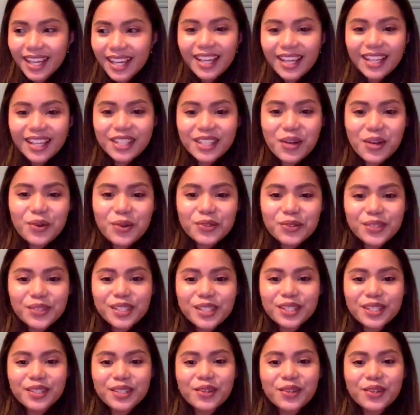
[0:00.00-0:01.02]
don't
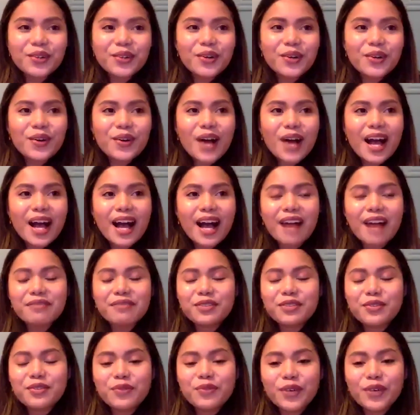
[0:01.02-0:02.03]
really know half
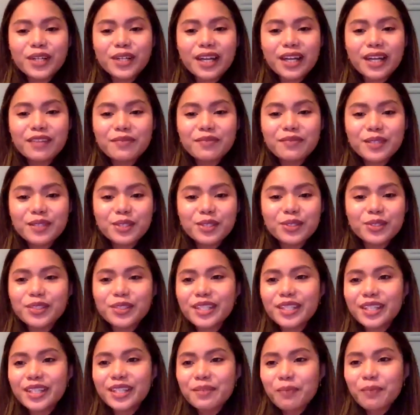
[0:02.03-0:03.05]
of what I've been
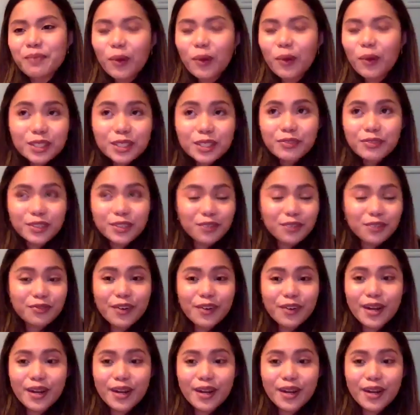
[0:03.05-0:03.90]
joining, mostly for the